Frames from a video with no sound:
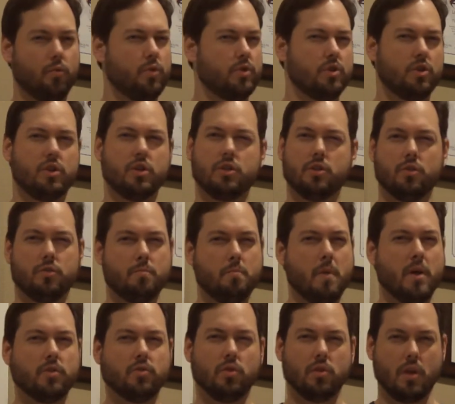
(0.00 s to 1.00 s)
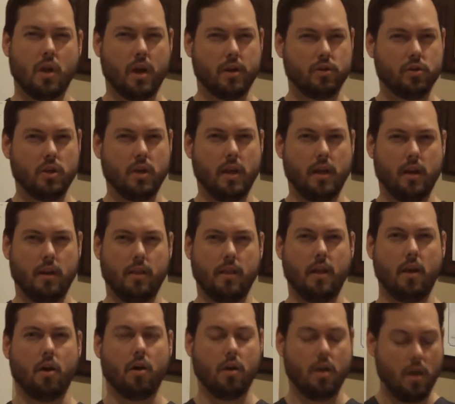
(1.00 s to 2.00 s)
which are just those muscle knots you get in
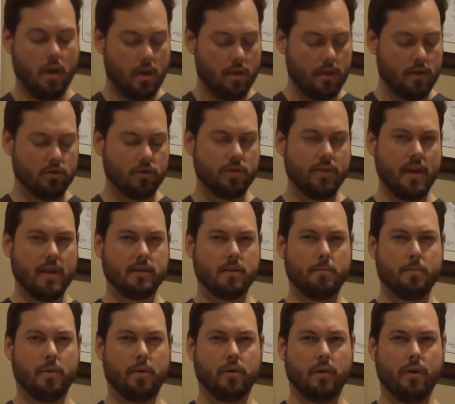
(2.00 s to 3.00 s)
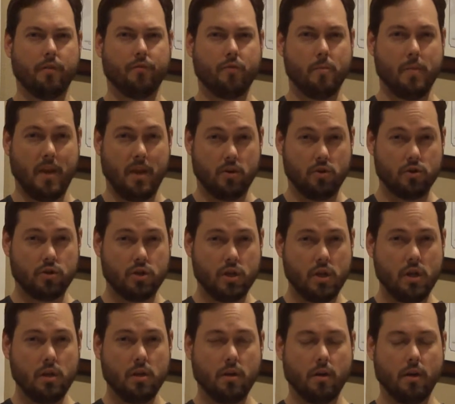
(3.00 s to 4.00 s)
there. These are things that build up from
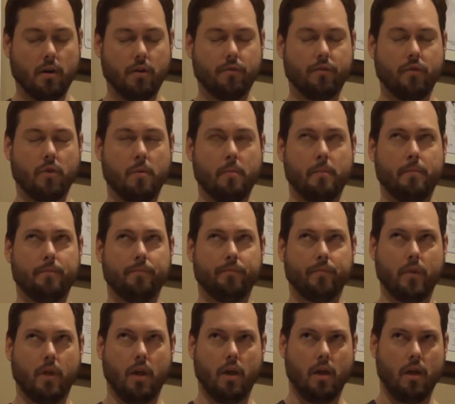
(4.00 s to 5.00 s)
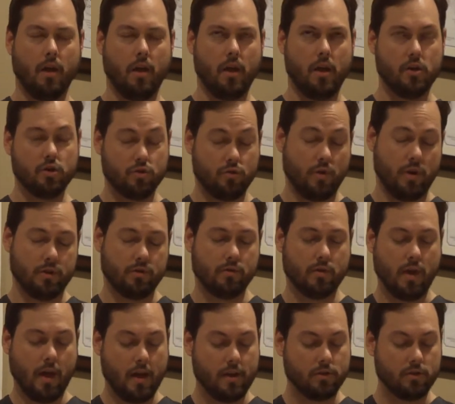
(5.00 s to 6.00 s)
energy or from injuries.
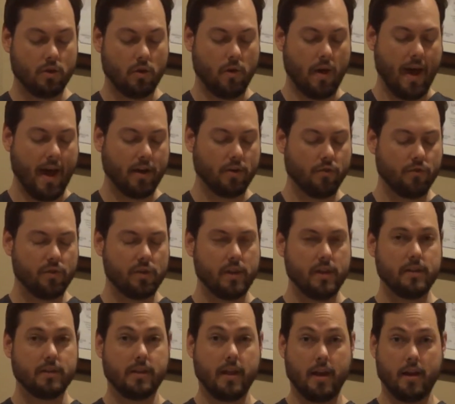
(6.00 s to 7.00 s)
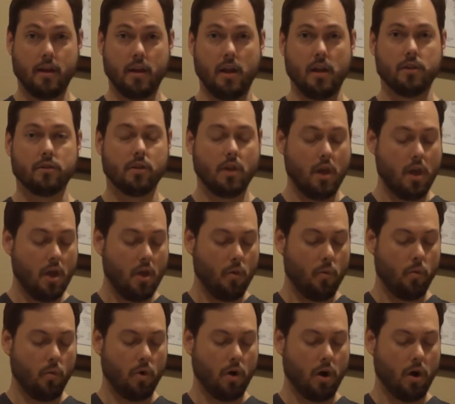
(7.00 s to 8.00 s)
Okay, so active release techniques
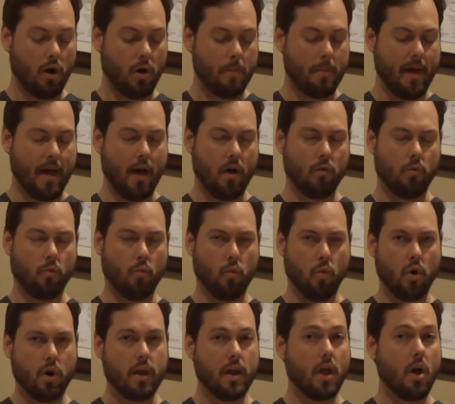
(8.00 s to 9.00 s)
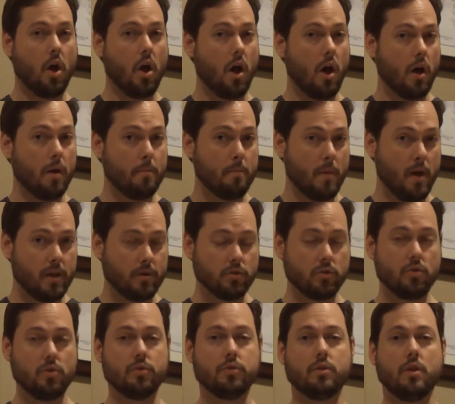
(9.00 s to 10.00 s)
are about working on
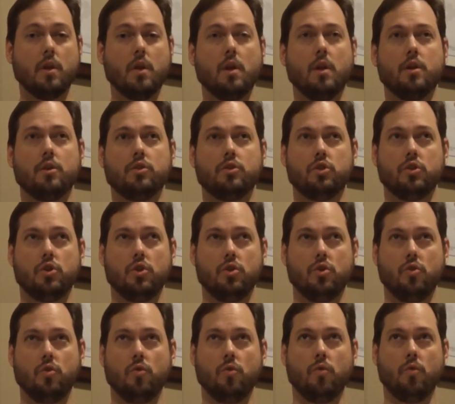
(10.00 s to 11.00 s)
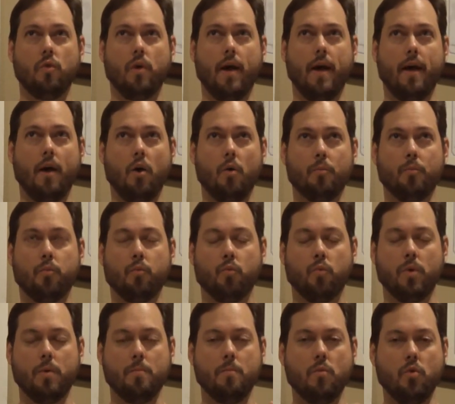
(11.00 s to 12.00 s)
muscles to help
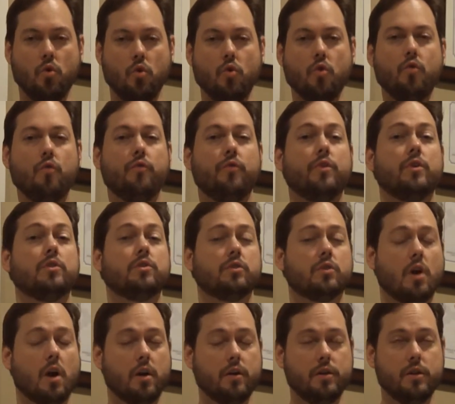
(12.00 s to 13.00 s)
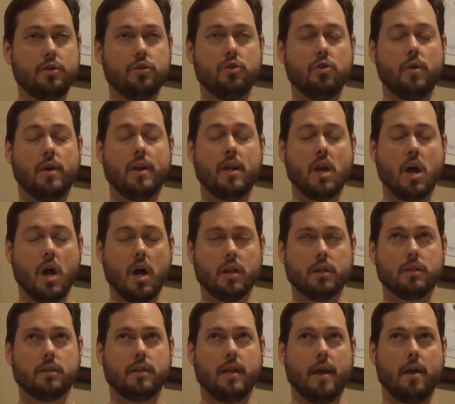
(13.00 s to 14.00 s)
remove scar tissue and
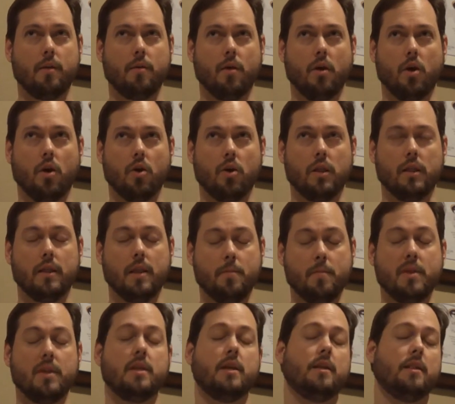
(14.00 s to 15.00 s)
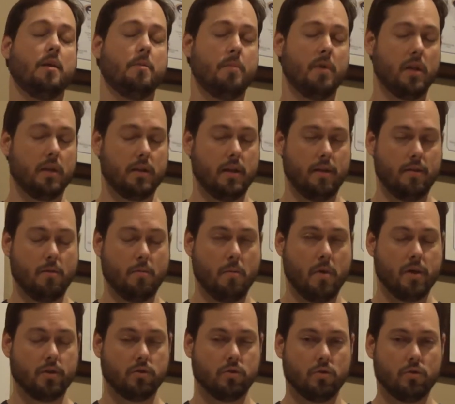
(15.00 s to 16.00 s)
knots that are limiting the ability of the
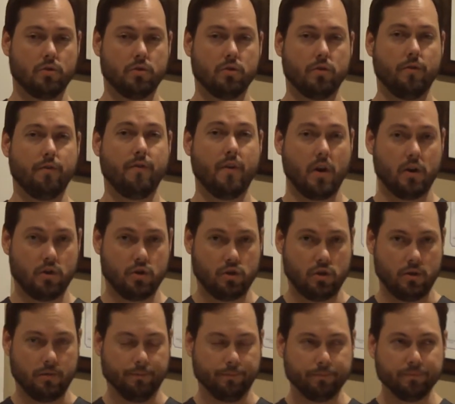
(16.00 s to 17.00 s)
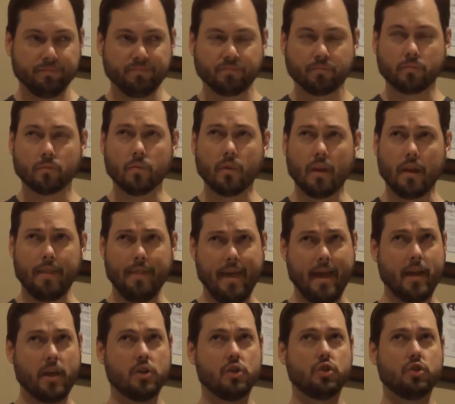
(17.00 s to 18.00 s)
muscle to function.
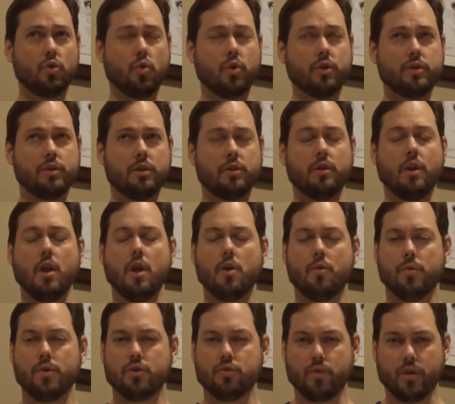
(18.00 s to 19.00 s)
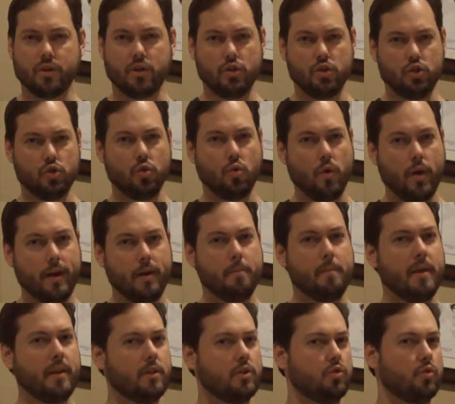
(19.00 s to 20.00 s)
That can shorten, restrict a joint,
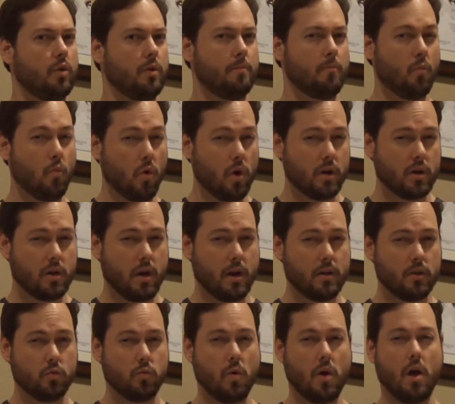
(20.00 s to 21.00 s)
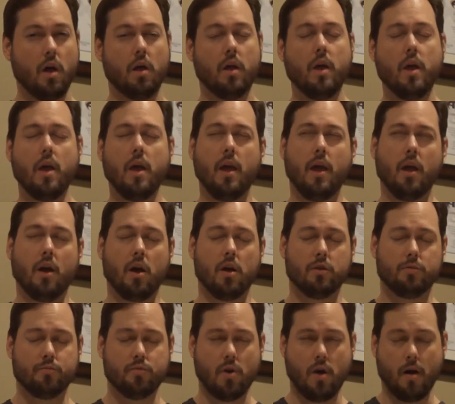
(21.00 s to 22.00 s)
make the joint work not as well, and
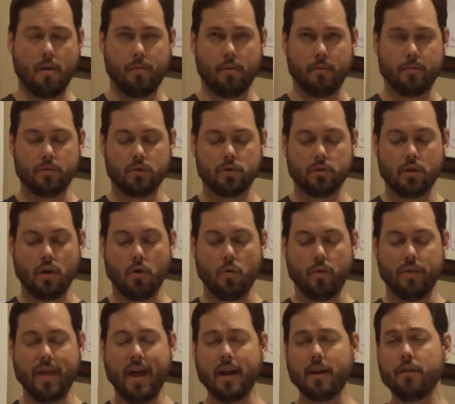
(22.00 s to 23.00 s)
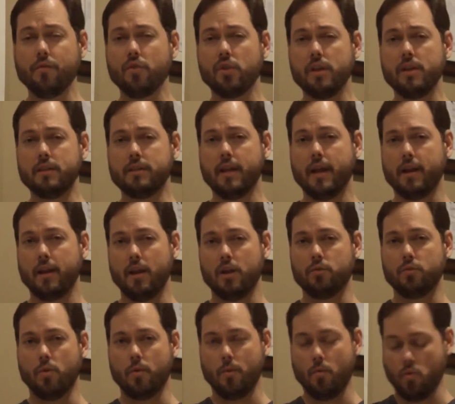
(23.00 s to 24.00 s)
cause problems. So with active release
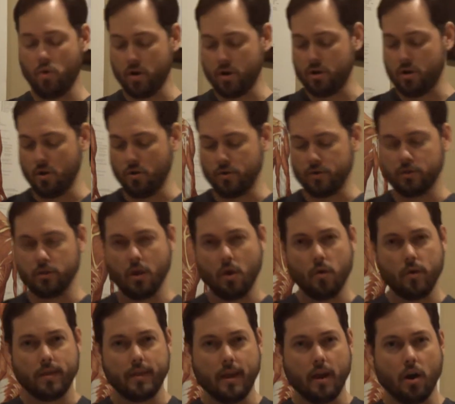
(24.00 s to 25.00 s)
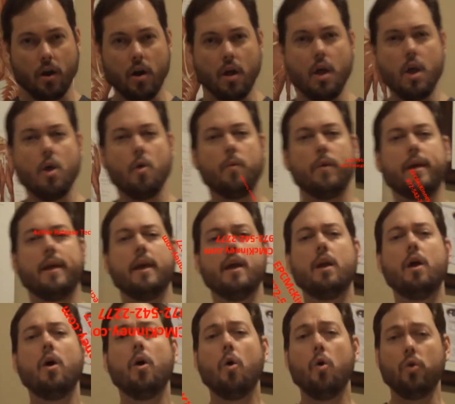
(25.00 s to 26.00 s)
techniques, what we want to do is go in there, get
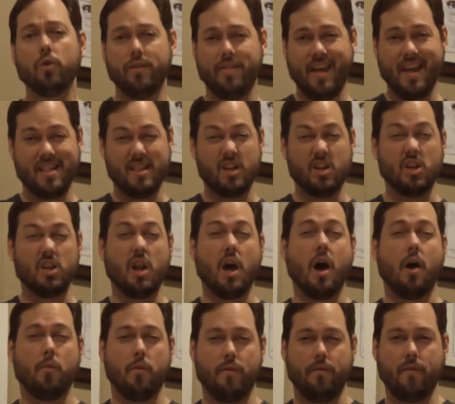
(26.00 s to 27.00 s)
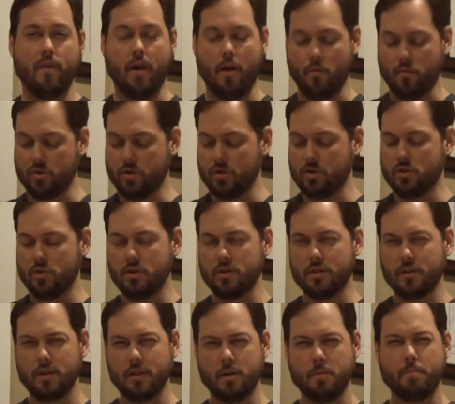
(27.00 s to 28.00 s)
a hold of that little knot we find, which is
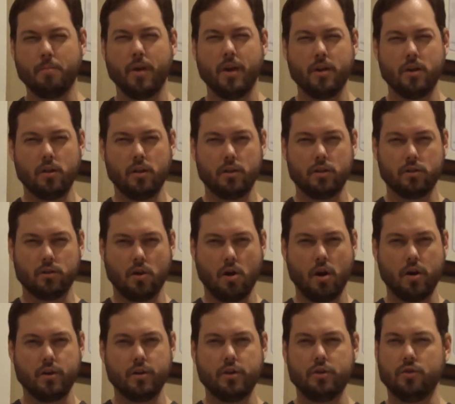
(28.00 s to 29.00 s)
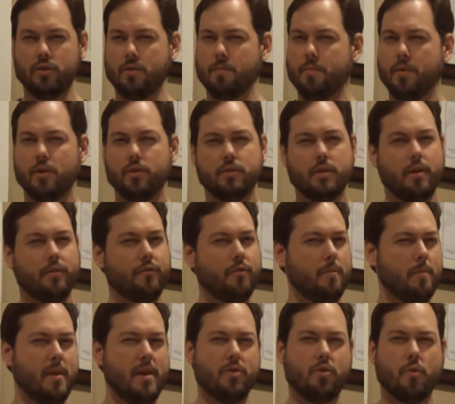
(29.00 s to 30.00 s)
just a little bundle of scar tissue that builds up
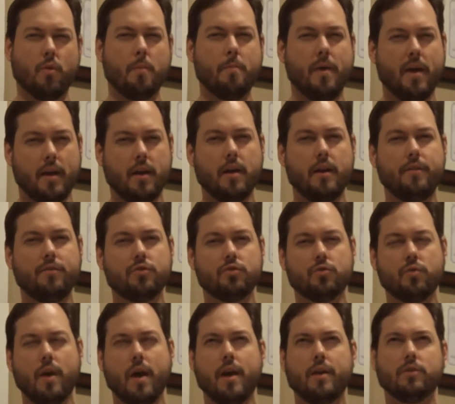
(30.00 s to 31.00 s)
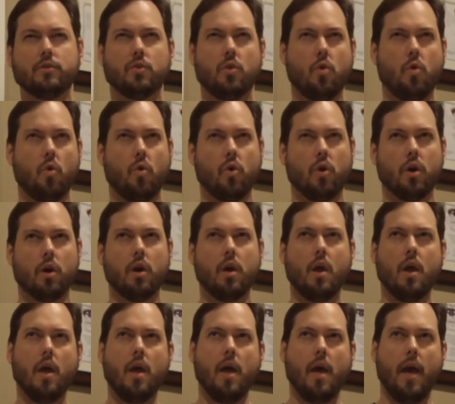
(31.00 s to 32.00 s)
from either repetitive stress or
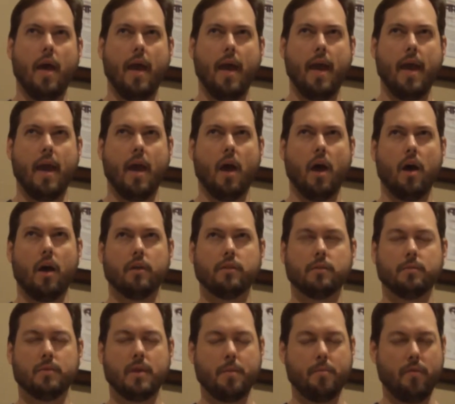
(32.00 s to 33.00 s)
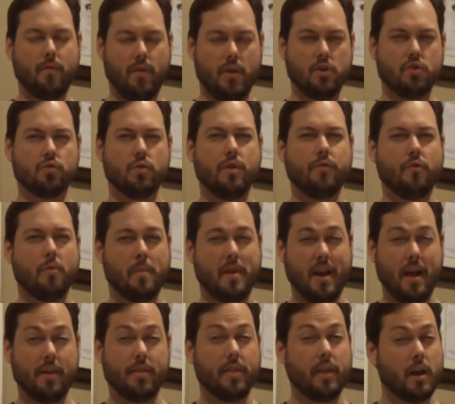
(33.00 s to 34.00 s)
some type of injury from
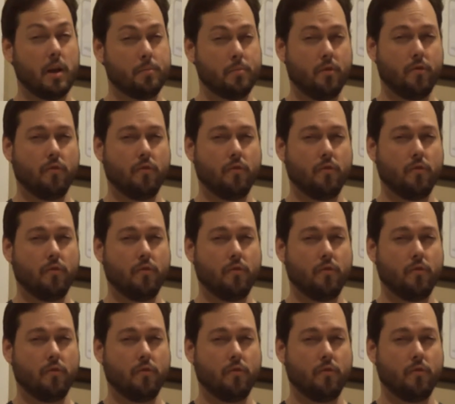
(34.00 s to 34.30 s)
an athletic